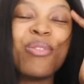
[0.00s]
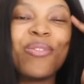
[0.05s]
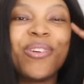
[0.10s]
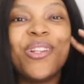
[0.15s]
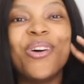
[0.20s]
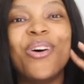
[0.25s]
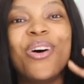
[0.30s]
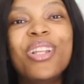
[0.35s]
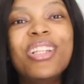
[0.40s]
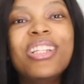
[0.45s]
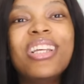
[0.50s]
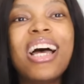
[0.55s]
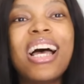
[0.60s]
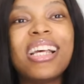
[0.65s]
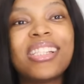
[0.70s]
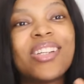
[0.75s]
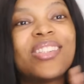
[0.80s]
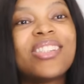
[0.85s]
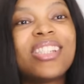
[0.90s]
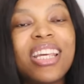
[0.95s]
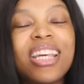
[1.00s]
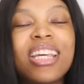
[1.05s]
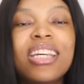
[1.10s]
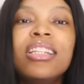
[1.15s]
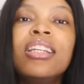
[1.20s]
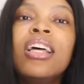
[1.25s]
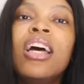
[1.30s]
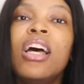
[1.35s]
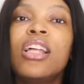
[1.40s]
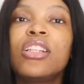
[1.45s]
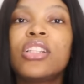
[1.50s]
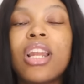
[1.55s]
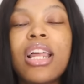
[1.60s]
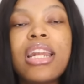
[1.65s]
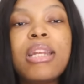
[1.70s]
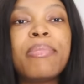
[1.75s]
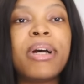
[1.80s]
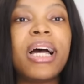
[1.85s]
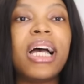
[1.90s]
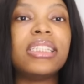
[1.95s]
moving on, as I was saying,
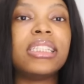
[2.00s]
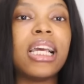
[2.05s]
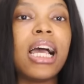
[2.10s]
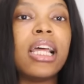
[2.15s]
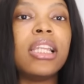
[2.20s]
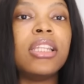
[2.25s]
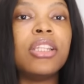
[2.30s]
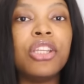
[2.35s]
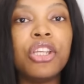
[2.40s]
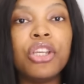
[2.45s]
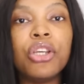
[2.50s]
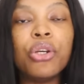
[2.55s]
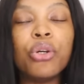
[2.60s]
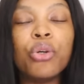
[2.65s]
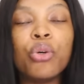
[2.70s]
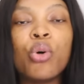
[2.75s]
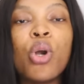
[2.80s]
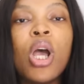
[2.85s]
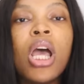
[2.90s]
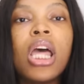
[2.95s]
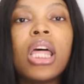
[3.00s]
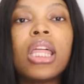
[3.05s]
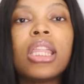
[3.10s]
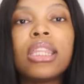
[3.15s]
Tolani Baj and Neo,